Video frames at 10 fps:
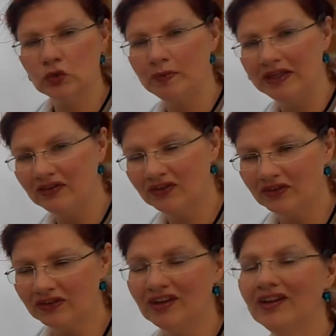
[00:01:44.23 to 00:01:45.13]

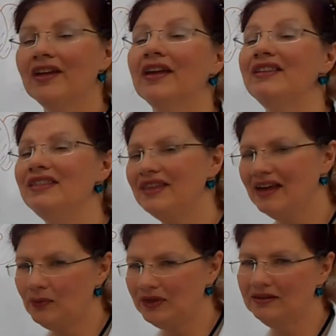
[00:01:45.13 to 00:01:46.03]
pizzas.
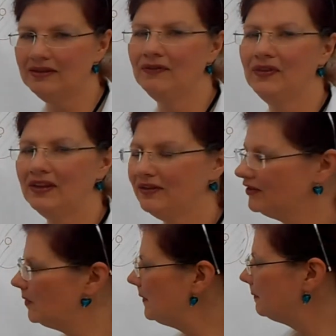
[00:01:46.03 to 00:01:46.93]
Now we can serve the
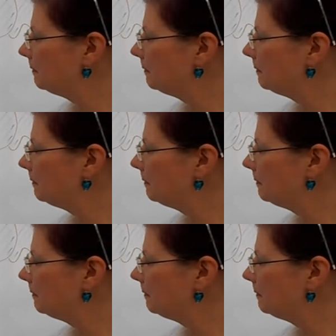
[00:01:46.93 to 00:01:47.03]
customer.